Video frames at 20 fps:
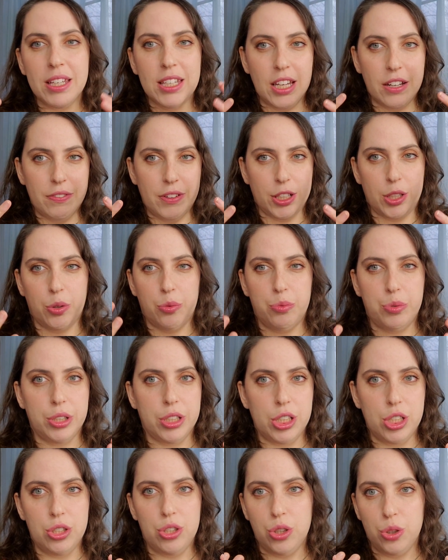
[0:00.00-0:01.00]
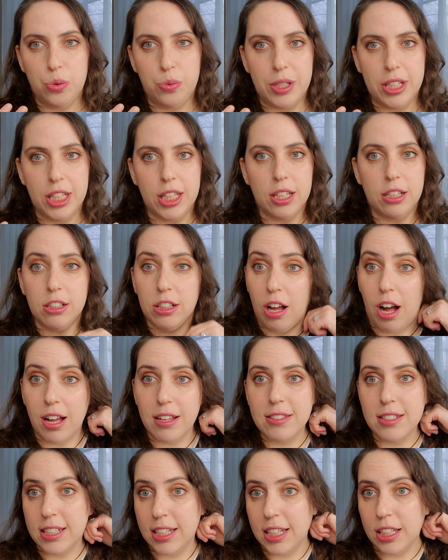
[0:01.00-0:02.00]
give like a really dewy,
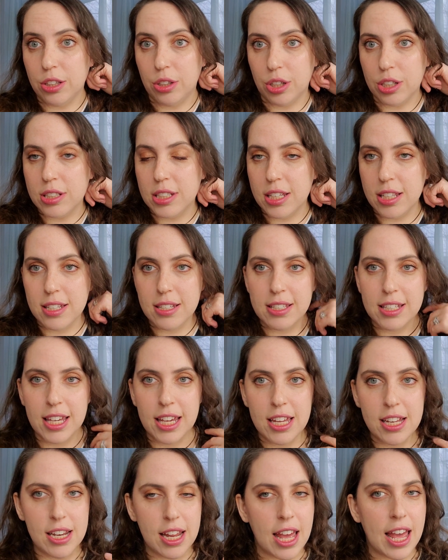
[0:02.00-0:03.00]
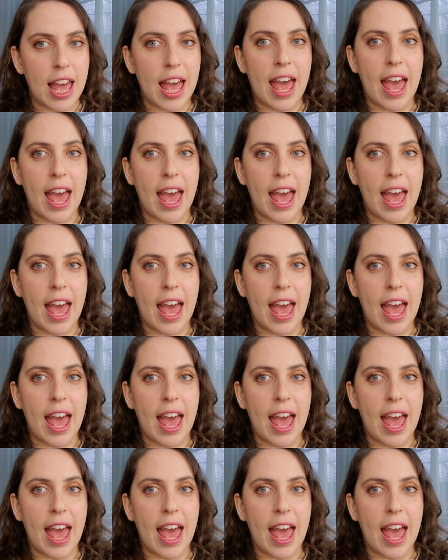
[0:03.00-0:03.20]
glossy look to the skin.